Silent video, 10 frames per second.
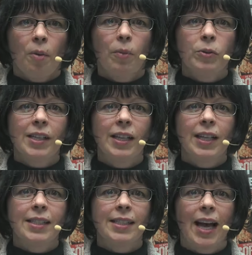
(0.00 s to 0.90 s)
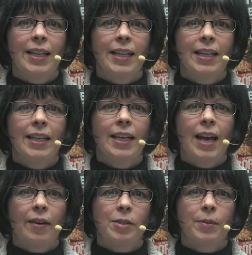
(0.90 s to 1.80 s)
Mozilla said in an
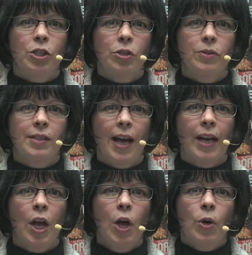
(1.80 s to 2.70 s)
announcement Tuesday,